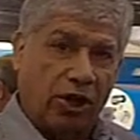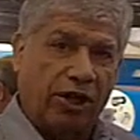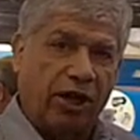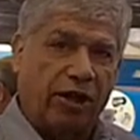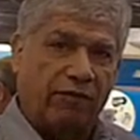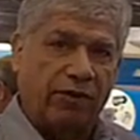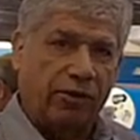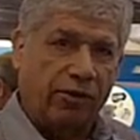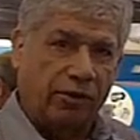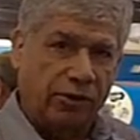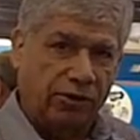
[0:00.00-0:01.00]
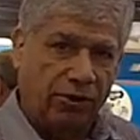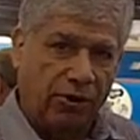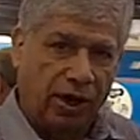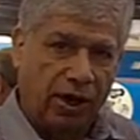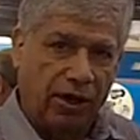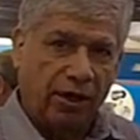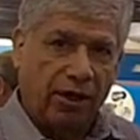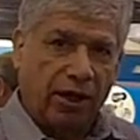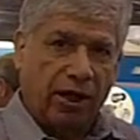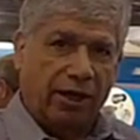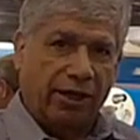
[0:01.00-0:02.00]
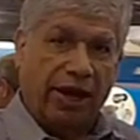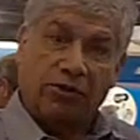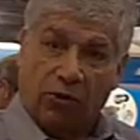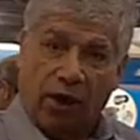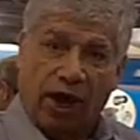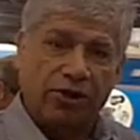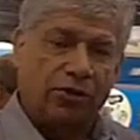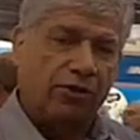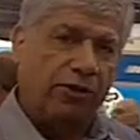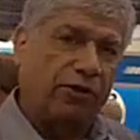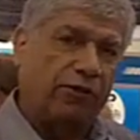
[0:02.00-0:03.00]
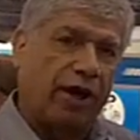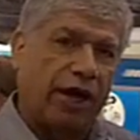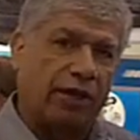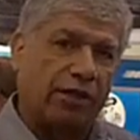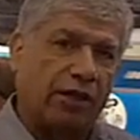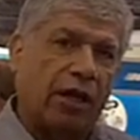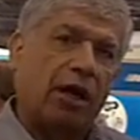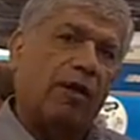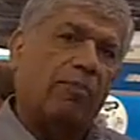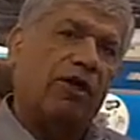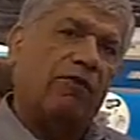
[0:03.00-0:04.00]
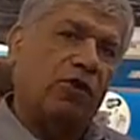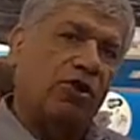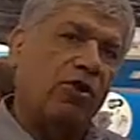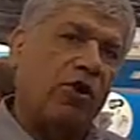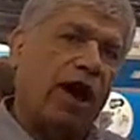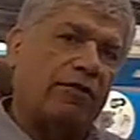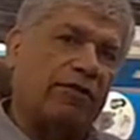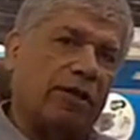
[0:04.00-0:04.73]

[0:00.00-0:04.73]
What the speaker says: good enough to characterize your device. But if you do have